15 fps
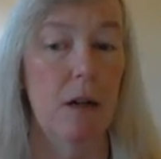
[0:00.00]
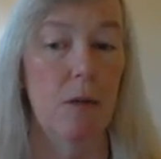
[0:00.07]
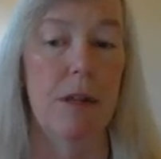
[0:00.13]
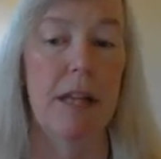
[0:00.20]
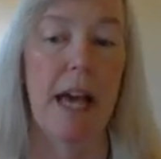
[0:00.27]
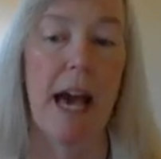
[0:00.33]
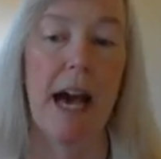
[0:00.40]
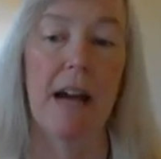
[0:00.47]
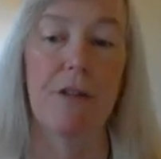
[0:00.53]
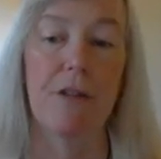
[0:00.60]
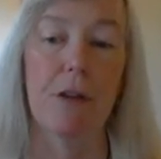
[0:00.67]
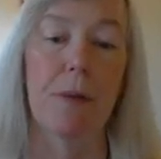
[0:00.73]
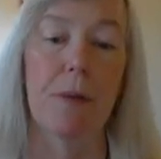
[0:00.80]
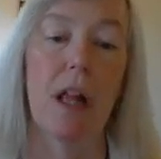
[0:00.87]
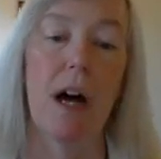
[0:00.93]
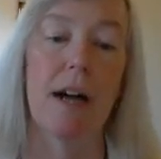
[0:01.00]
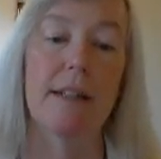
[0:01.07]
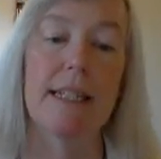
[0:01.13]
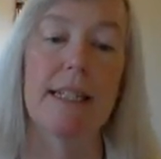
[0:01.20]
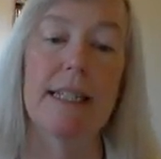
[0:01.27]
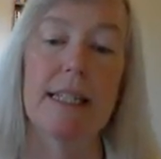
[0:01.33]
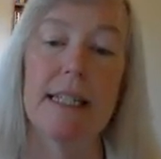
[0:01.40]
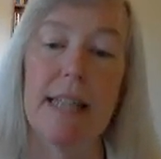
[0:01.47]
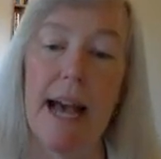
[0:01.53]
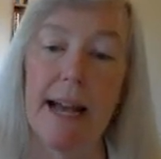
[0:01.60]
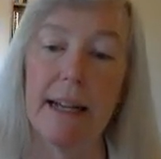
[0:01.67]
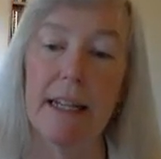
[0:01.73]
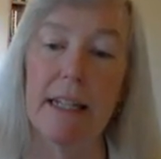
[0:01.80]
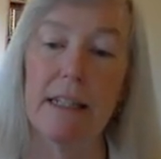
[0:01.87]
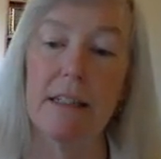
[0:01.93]
When the adverb clause is
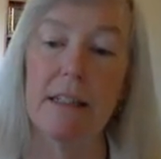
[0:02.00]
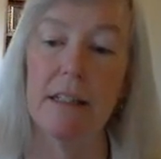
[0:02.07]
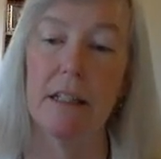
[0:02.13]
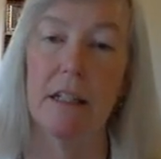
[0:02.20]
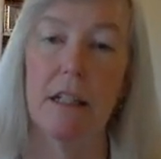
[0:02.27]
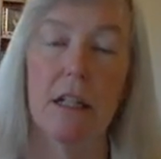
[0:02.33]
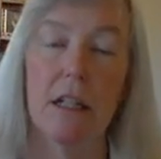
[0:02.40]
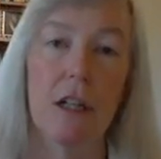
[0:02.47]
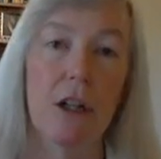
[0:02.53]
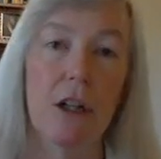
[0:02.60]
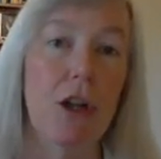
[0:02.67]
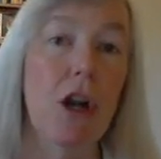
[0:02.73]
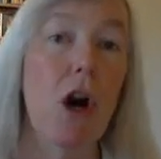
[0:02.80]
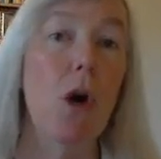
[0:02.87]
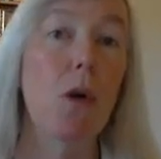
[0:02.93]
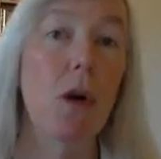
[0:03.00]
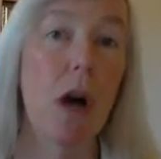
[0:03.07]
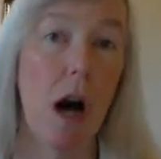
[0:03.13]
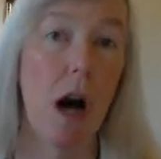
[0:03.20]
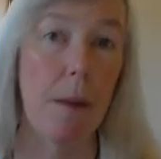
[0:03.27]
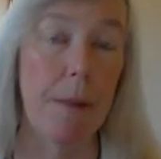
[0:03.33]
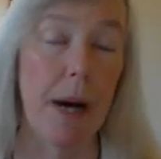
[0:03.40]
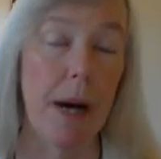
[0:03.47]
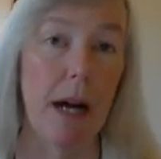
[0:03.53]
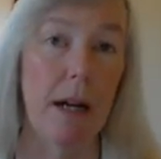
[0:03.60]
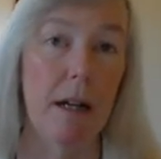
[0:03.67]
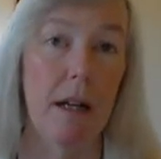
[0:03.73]
second, no comma.